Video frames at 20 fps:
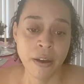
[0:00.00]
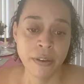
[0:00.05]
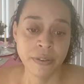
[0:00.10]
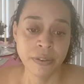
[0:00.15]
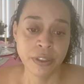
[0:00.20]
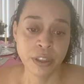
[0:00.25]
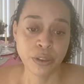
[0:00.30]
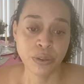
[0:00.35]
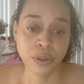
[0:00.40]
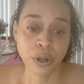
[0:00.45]

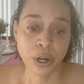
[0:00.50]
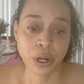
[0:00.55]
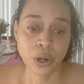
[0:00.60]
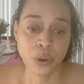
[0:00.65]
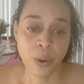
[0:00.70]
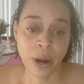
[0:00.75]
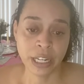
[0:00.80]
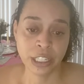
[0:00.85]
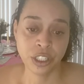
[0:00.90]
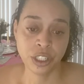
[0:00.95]
The third
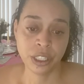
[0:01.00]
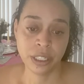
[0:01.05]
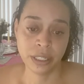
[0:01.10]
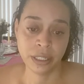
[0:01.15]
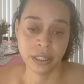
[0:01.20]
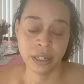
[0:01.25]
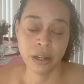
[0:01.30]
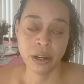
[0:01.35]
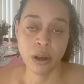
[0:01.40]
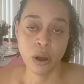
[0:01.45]

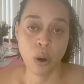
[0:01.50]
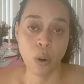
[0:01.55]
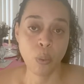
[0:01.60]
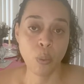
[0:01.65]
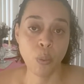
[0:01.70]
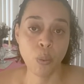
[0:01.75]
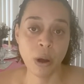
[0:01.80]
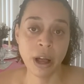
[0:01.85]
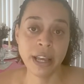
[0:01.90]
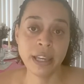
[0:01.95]
question,
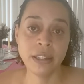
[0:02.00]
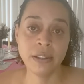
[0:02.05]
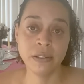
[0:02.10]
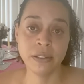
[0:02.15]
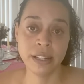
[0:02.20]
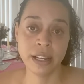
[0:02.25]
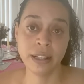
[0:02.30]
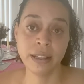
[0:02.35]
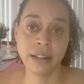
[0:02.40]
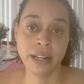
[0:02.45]
what
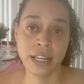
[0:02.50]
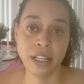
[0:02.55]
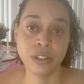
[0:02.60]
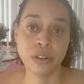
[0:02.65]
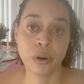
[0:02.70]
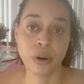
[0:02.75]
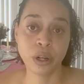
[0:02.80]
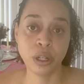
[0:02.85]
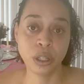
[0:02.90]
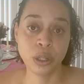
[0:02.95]
utilities
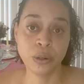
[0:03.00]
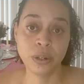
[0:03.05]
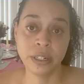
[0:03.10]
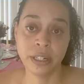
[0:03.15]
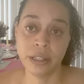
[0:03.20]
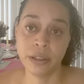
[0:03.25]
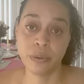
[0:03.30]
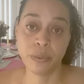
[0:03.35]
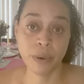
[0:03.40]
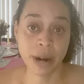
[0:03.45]
are included
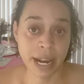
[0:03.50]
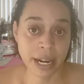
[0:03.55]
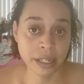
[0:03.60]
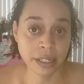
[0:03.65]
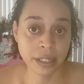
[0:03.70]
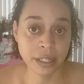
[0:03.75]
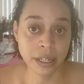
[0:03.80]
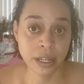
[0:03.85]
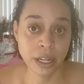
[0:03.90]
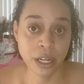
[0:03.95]
in the
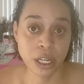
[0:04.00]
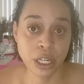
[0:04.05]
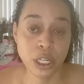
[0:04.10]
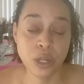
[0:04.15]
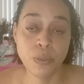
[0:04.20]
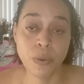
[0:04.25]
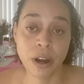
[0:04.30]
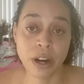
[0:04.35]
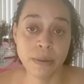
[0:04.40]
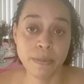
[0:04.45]
rent? You
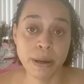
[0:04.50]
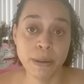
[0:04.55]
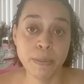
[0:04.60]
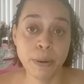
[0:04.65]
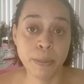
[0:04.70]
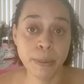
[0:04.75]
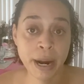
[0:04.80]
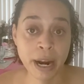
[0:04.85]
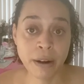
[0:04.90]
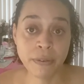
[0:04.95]
want to be
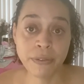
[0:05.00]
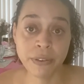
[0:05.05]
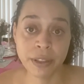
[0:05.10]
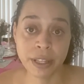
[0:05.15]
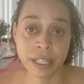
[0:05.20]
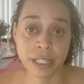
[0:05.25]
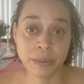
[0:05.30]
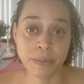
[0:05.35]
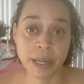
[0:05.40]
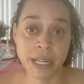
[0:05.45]
prepared for
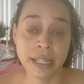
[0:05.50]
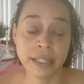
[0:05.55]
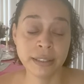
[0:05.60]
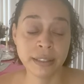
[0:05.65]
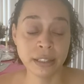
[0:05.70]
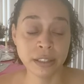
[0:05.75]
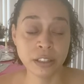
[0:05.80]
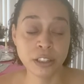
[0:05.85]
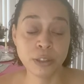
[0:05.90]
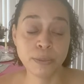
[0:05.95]
this because
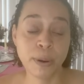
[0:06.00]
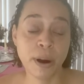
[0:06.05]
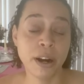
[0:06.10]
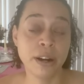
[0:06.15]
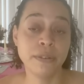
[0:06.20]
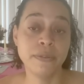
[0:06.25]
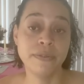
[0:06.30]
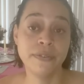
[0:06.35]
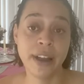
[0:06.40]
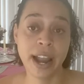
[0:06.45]
this is part
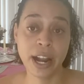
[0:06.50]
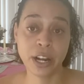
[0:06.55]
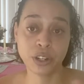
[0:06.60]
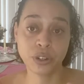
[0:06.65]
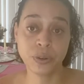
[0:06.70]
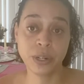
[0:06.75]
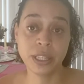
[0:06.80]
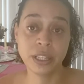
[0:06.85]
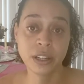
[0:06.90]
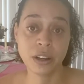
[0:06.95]
of
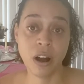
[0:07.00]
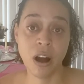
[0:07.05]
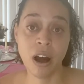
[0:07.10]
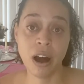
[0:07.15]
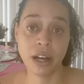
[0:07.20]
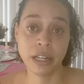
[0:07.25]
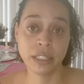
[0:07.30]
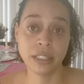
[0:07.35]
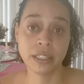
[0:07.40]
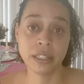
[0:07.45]
factoring the
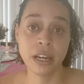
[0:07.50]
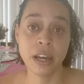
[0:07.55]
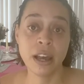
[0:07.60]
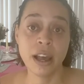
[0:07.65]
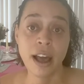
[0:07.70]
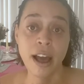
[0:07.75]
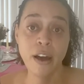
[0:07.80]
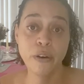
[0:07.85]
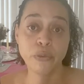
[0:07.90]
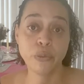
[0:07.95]
cost
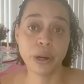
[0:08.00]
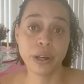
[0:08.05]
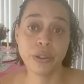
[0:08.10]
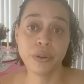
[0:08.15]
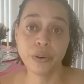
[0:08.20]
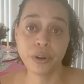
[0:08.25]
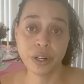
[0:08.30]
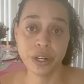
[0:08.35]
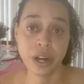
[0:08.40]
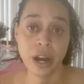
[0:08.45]
of
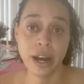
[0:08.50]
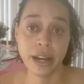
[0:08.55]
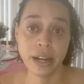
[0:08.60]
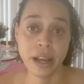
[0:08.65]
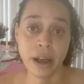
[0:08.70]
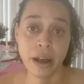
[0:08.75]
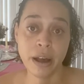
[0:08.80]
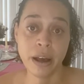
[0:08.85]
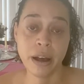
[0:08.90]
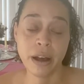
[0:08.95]
whether or not
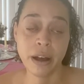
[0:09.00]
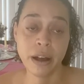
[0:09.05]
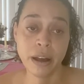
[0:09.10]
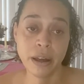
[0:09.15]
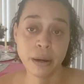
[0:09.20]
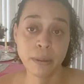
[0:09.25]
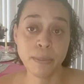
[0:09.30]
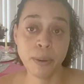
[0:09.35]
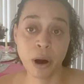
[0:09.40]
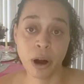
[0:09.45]

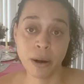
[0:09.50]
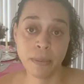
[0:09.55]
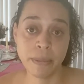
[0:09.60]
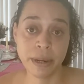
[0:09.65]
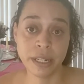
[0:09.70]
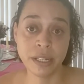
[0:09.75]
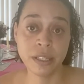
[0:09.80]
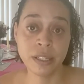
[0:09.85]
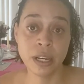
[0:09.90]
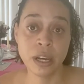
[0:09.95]
an
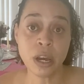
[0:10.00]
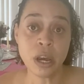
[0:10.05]
apartment